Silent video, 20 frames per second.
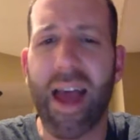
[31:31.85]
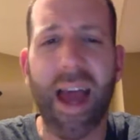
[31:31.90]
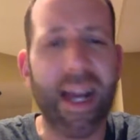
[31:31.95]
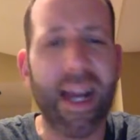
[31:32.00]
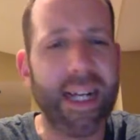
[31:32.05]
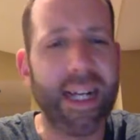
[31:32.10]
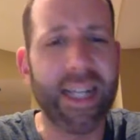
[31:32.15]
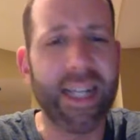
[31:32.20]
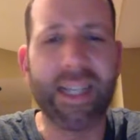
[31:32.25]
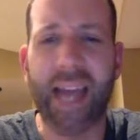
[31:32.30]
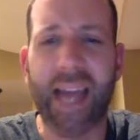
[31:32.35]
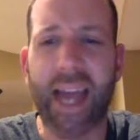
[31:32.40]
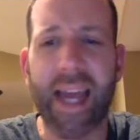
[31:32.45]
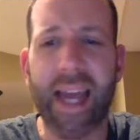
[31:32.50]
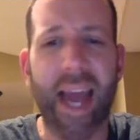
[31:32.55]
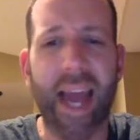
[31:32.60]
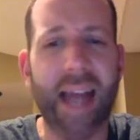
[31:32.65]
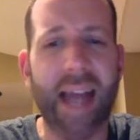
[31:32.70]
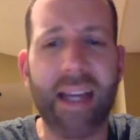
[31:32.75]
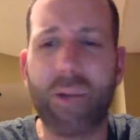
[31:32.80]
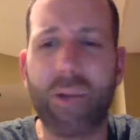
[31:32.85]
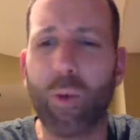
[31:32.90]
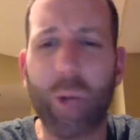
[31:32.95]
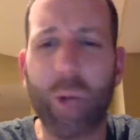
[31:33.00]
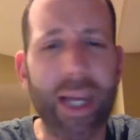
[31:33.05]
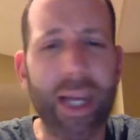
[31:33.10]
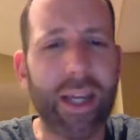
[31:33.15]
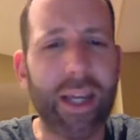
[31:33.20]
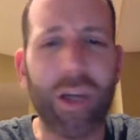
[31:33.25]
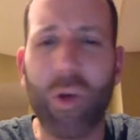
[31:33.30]
Any day, any
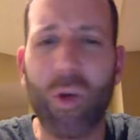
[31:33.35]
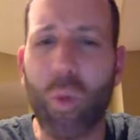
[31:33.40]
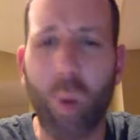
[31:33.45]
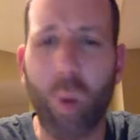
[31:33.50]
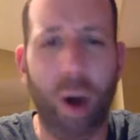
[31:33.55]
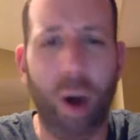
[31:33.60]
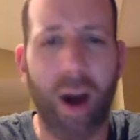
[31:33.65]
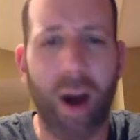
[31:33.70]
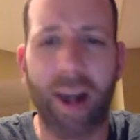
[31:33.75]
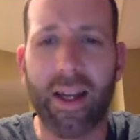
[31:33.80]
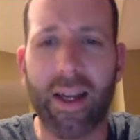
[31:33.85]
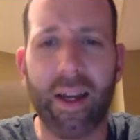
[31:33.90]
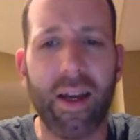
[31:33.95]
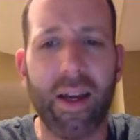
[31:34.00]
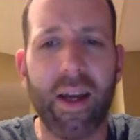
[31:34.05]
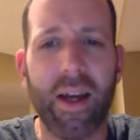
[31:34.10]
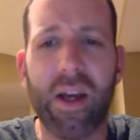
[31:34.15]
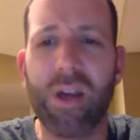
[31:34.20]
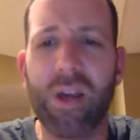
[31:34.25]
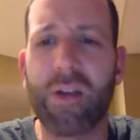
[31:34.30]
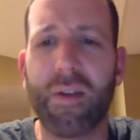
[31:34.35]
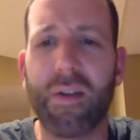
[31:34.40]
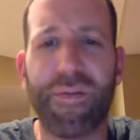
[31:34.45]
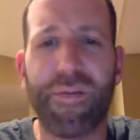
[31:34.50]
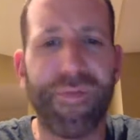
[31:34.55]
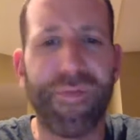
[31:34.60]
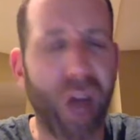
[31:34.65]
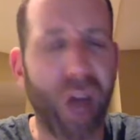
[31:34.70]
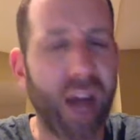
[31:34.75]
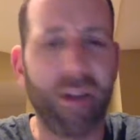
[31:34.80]
week you want, you could
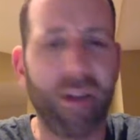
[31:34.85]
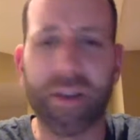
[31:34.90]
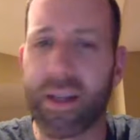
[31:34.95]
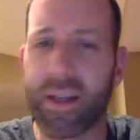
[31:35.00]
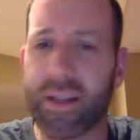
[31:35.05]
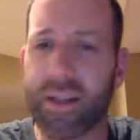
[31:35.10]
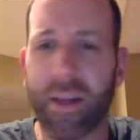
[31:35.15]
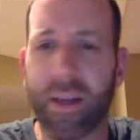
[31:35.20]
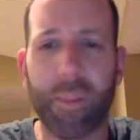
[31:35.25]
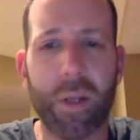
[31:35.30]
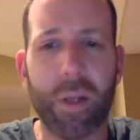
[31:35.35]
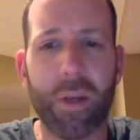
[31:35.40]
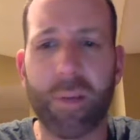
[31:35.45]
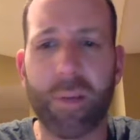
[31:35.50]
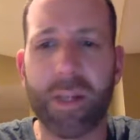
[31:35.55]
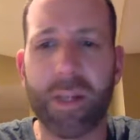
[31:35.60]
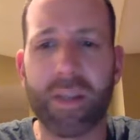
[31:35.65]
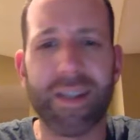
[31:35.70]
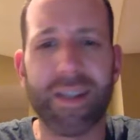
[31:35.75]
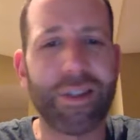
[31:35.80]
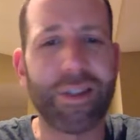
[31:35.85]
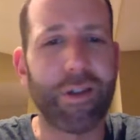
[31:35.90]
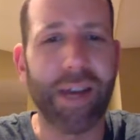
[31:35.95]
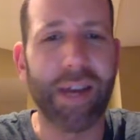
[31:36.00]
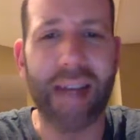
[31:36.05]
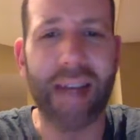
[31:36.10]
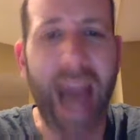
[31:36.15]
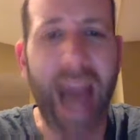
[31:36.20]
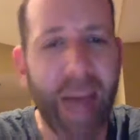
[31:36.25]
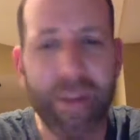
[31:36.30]
fire things up in your business, you could
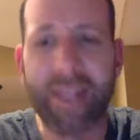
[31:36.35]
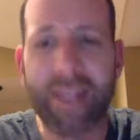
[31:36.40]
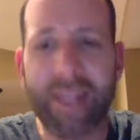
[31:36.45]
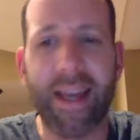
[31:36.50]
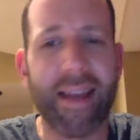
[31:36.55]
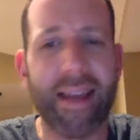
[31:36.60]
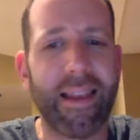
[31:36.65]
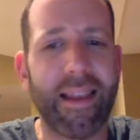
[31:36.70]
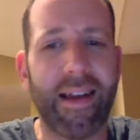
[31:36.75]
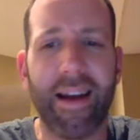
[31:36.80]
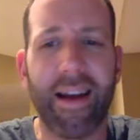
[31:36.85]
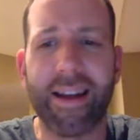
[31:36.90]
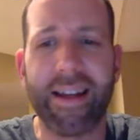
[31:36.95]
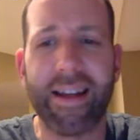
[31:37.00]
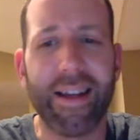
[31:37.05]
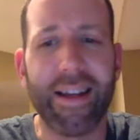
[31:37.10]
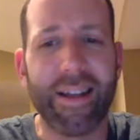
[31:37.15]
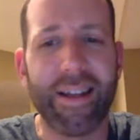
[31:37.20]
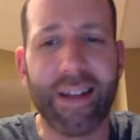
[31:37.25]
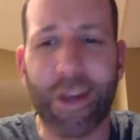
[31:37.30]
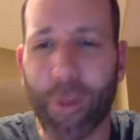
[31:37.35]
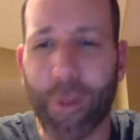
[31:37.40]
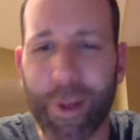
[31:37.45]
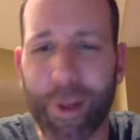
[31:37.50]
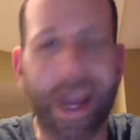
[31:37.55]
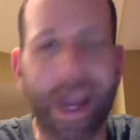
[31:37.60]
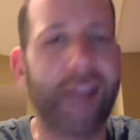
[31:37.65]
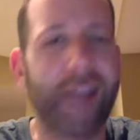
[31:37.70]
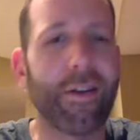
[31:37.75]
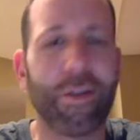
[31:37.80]
have a deadline, you could
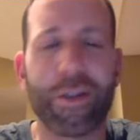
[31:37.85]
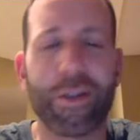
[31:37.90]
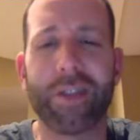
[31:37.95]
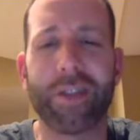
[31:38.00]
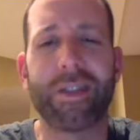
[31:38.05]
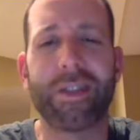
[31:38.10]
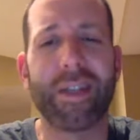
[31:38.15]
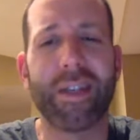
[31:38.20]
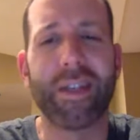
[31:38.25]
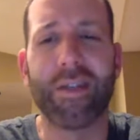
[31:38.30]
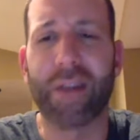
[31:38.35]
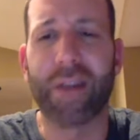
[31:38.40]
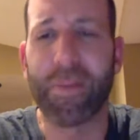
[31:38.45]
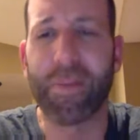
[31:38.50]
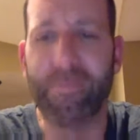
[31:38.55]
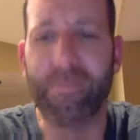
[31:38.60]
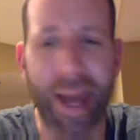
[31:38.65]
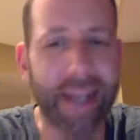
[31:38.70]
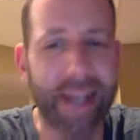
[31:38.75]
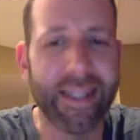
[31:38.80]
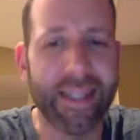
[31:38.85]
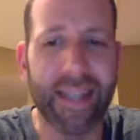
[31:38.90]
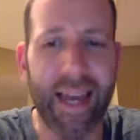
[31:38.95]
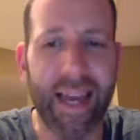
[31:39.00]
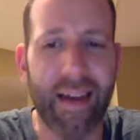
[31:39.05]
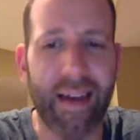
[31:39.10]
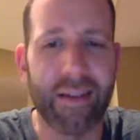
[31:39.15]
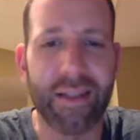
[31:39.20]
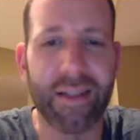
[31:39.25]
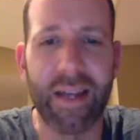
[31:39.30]
create urgency, you can make
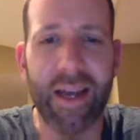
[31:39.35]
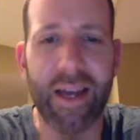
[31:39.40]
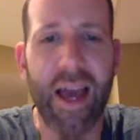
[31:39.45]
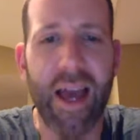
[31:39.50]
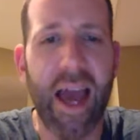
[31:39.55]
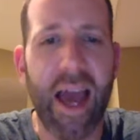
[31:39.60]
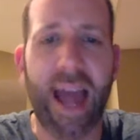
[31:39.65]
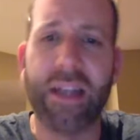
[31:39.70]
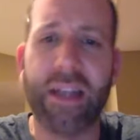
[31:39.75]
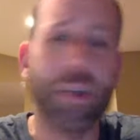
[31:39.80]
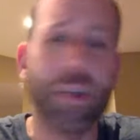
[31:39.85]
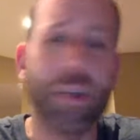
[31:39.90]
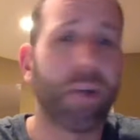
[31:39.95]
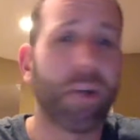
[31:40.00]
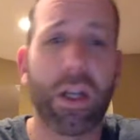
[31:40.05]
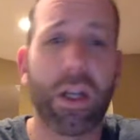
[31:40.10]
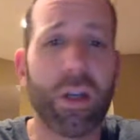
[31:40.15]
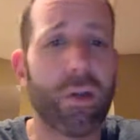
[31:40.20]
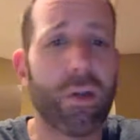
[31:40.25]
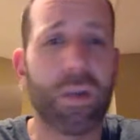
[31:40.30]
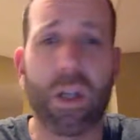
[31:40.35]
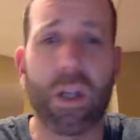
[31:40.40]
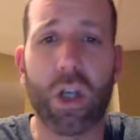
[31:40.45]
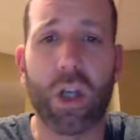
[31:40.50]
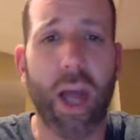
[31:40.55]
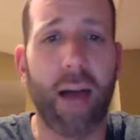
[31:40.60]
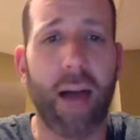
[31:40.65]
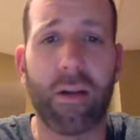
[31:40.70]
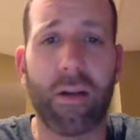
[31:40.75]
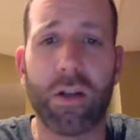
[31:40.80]
sales, and you can use the
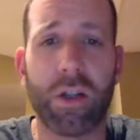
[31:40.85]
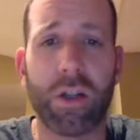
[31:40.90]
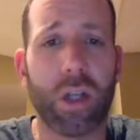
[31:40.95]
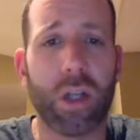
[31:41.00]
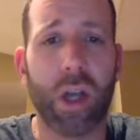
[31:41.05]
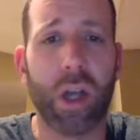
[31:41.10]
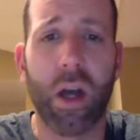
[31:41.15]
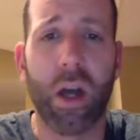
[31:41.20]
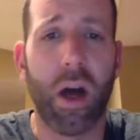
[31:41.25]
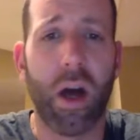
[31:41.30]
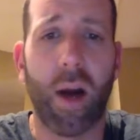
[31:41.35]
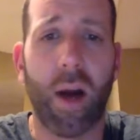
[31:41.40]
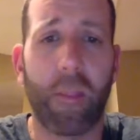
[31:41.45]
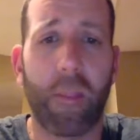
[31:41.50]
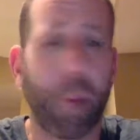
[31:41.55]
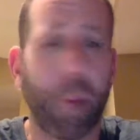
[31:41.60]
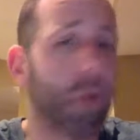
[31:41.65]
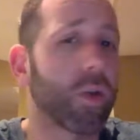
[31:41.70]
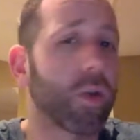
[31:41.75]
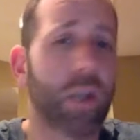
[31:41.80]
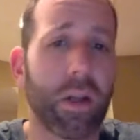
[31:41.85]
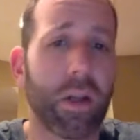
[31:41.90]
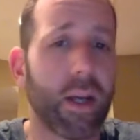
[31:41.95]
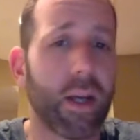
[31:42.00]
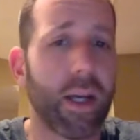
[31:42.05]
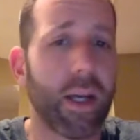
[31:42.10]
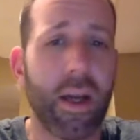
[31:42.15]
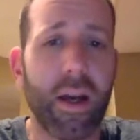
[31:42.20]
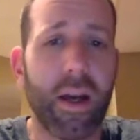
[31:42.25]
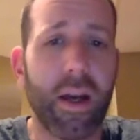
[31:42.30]
challenge personally,
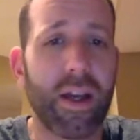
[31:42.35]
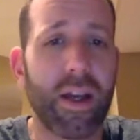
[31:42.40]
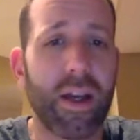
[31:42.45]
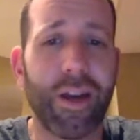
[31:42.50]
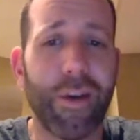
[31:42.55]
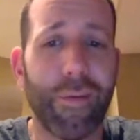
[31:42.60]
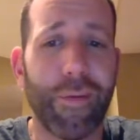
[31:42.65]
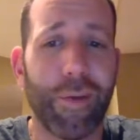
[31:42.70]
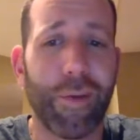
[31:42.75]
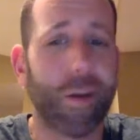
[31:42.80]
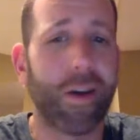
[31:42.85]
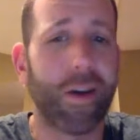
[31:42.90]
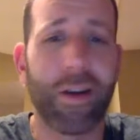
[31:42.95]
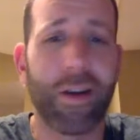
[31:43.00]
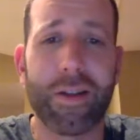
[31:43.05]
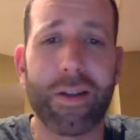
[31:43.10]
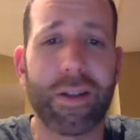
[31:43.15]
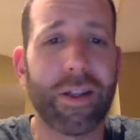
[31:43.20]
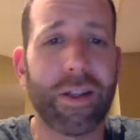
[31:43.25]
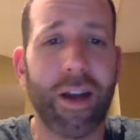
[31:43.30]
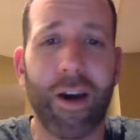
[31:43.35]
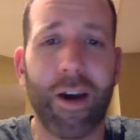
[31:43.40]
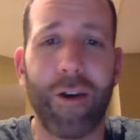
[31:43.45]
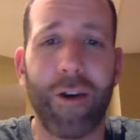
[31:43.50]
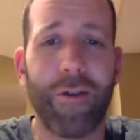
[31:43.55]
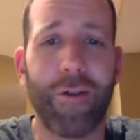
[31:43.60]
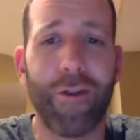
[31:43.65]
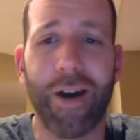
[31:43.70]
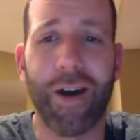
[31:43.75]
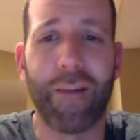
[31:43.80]
for good.
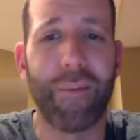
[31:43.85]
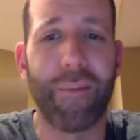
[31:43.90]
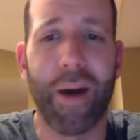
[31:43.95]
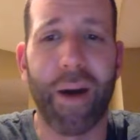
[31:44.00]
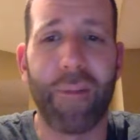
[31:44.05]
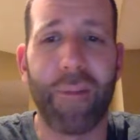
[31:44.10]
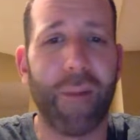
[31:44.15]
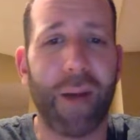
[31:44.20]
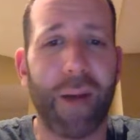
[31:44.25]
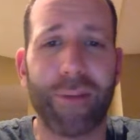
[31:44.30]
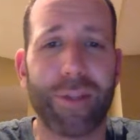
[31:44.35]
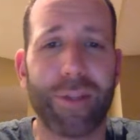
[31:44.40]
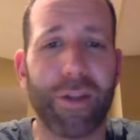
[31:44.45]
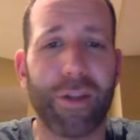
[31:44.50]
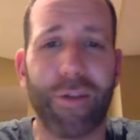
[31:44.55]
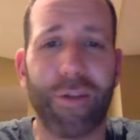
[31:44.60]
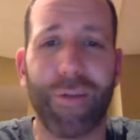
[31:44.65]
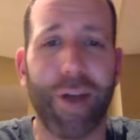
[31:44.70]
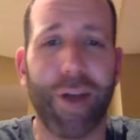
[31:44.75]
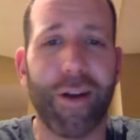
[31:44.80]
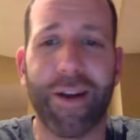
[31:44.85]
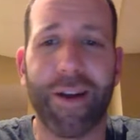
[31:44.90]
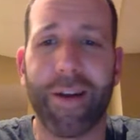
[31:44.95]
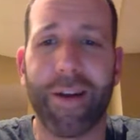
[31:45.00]
So I'm so fired up.